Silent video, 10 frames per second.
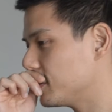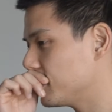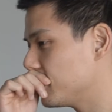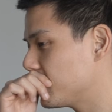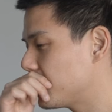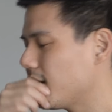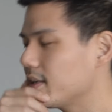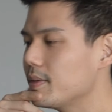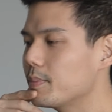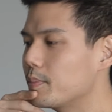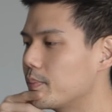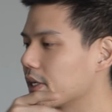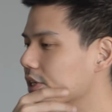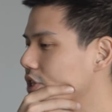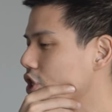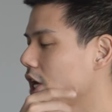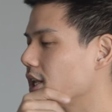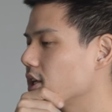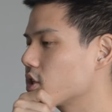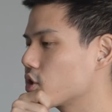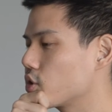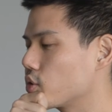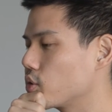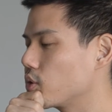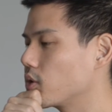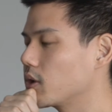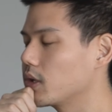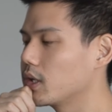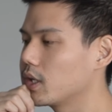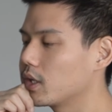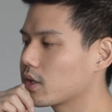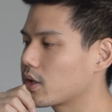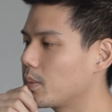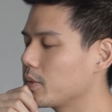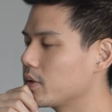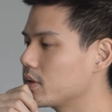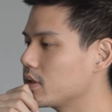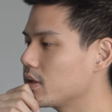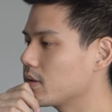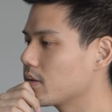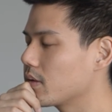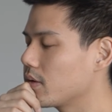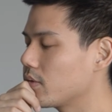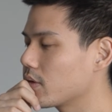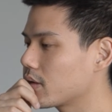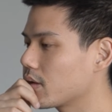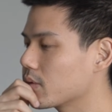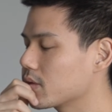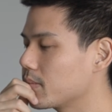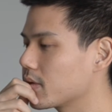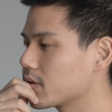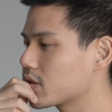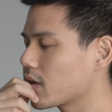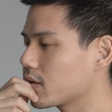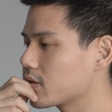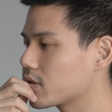Is there any biggest challenge to community? If you think, what's the biggest challenge?